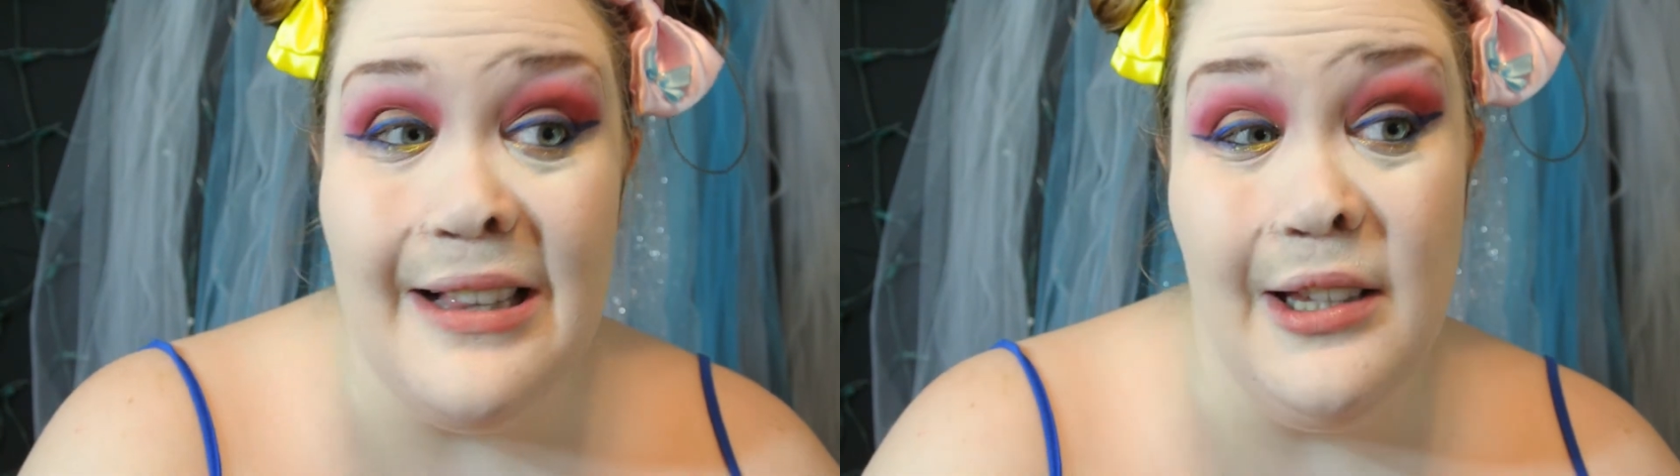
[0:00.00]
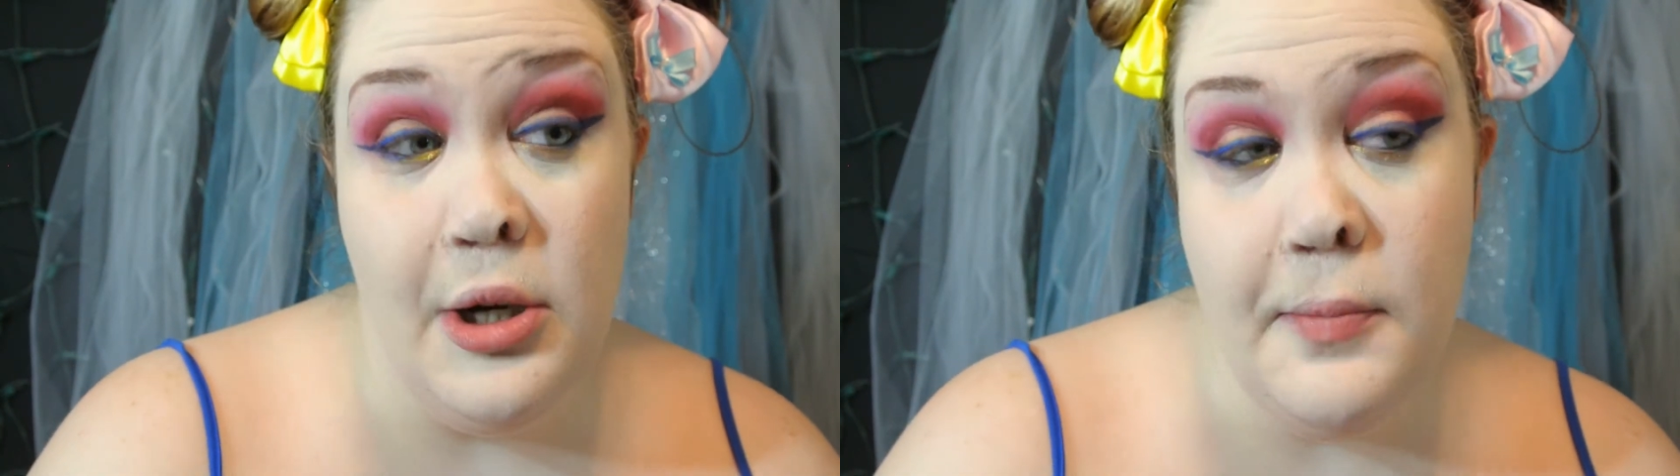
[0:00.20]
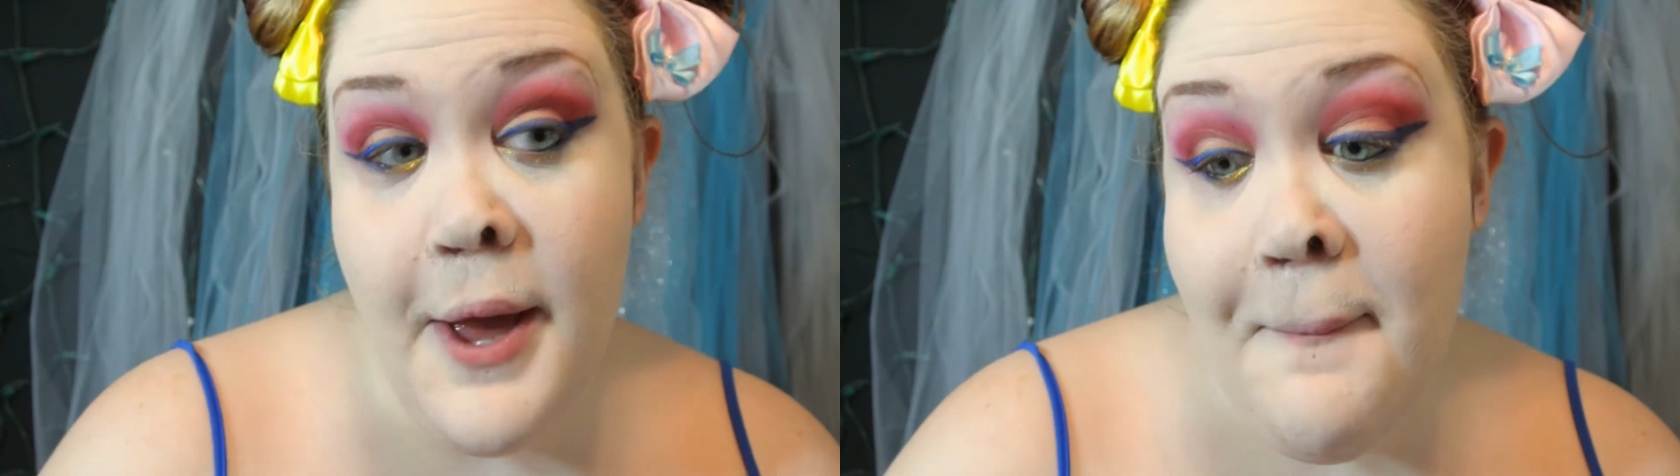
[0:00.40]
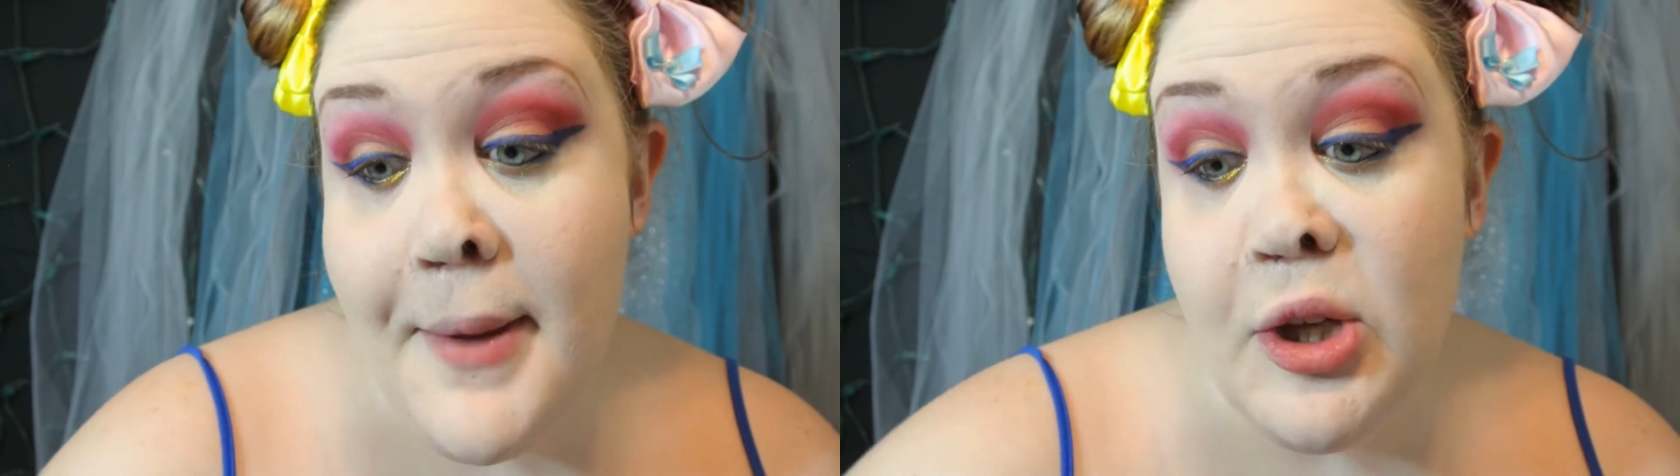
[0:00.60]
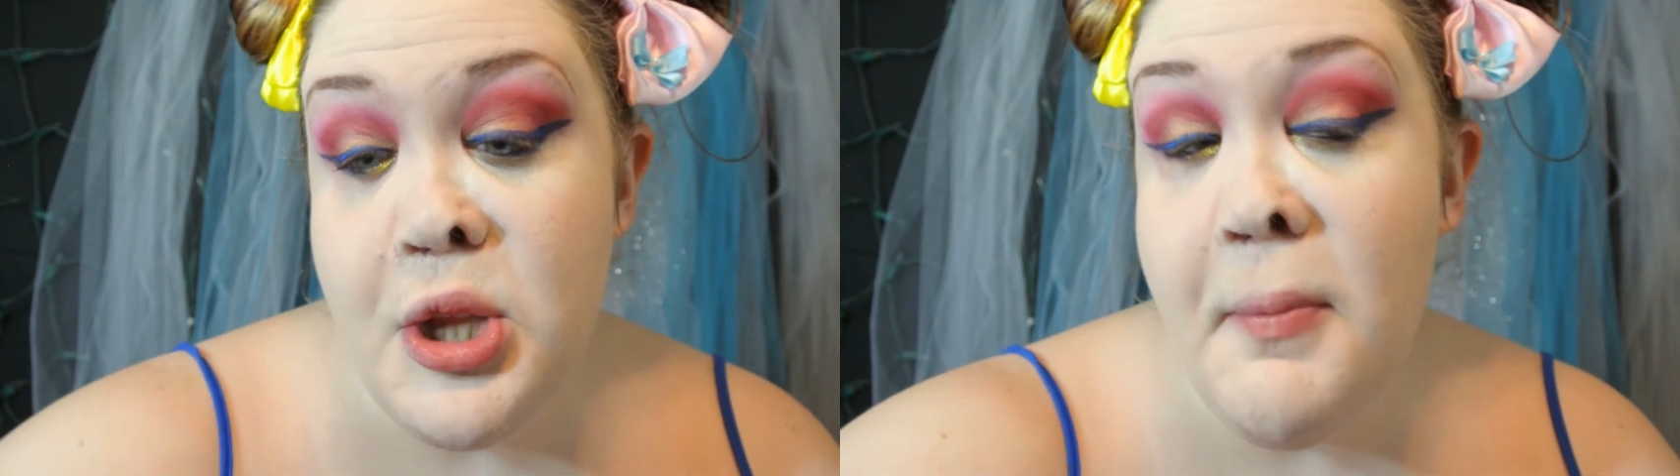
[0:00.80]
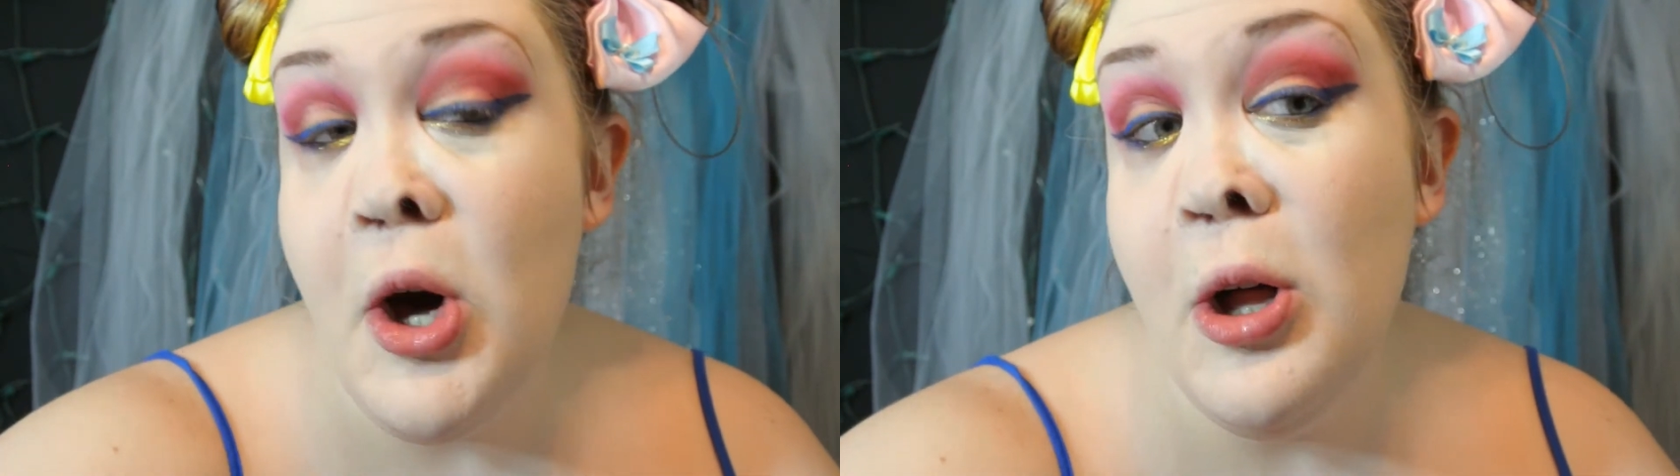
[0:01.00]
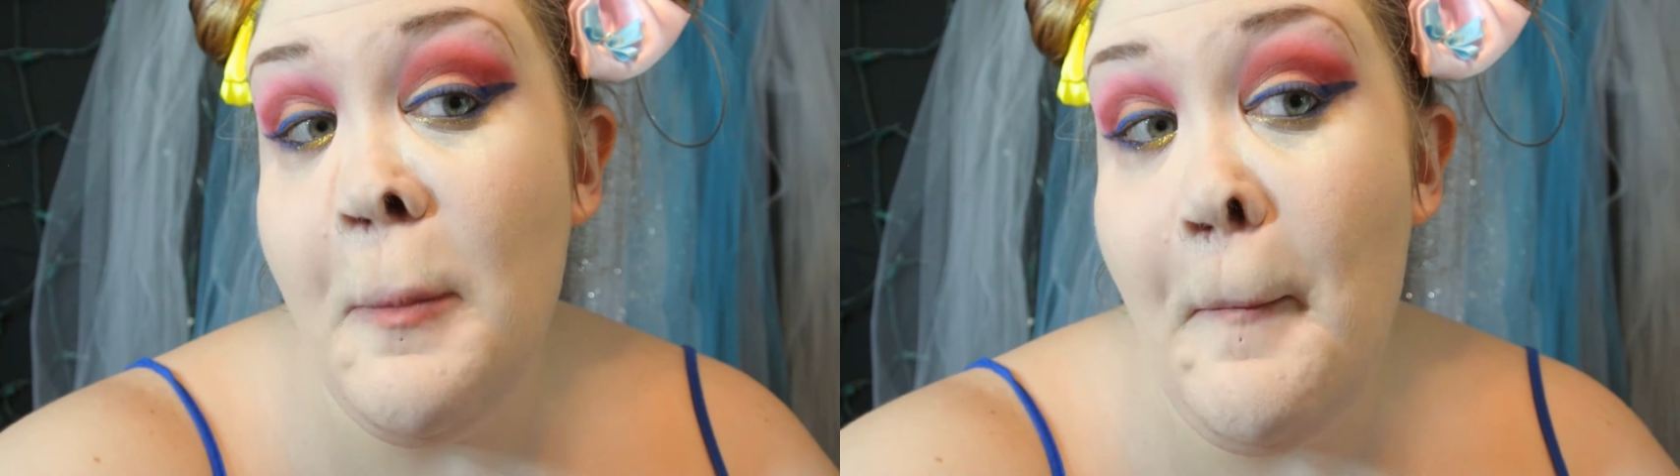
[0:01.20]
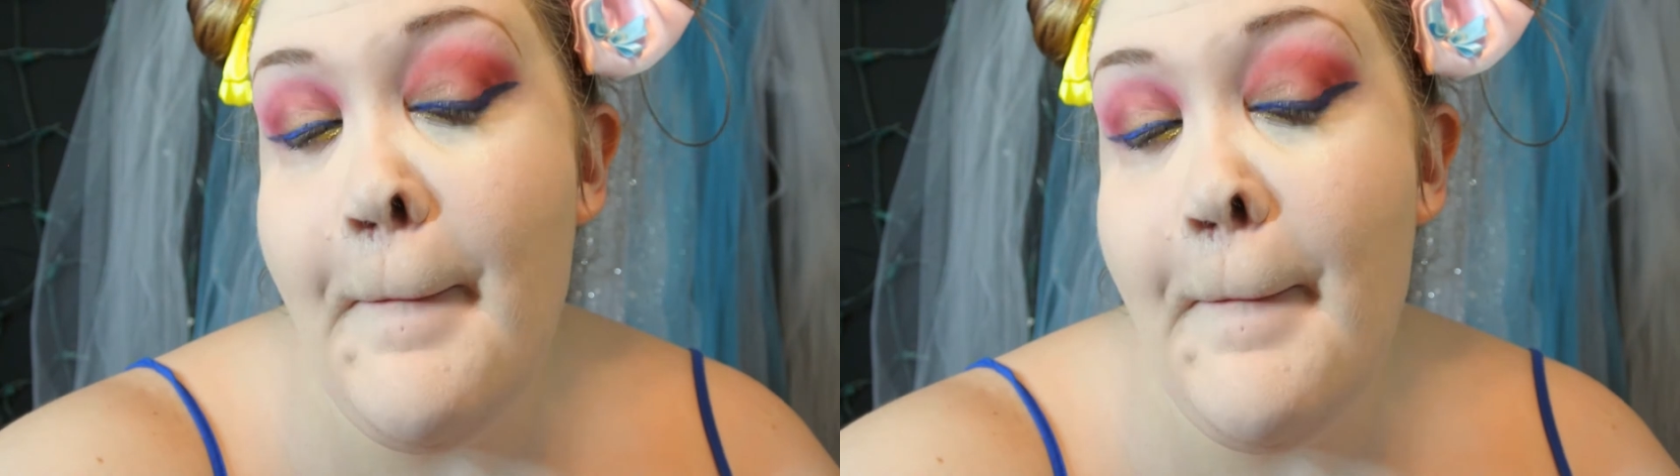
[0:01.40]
a little bit buildable.